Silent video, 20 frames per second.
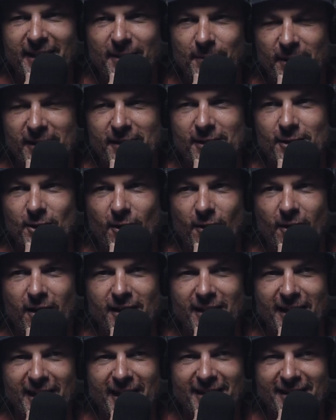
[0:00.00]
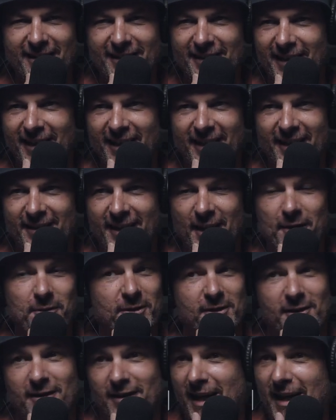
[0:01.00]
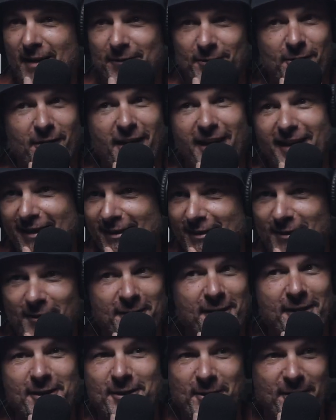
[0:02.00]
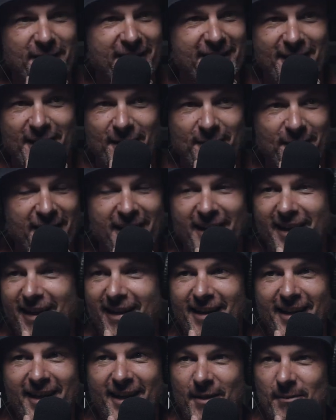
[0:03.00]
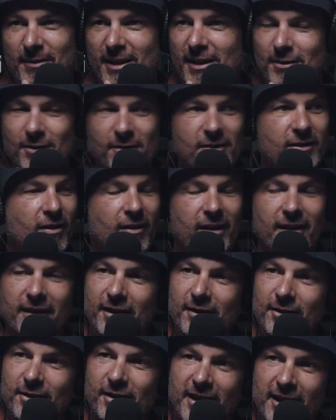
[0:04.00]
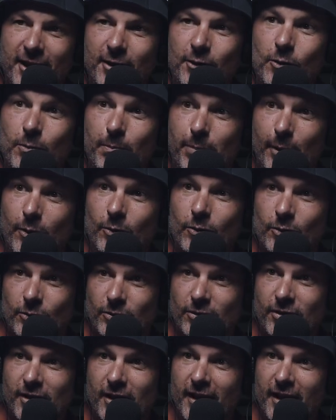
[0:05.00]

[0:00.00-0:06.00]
and he went to Thailand, and they all just laughed. Karate's not going to do anything over here. Yeah. This was a guy who used to kill bulls.